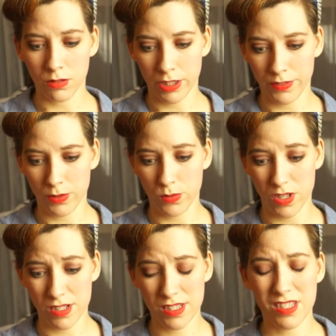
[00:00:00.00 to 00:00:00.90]
or even
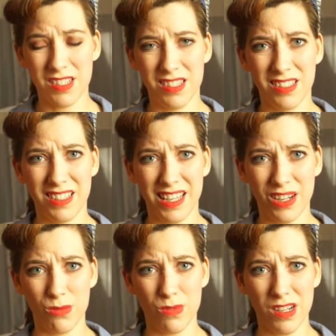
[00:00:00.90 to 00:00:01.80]
worse,
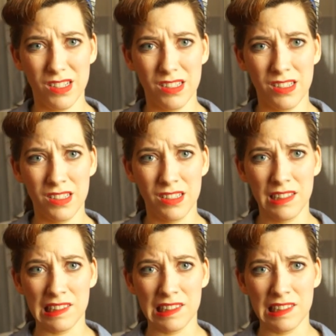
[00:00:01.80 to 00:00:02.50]
get a run.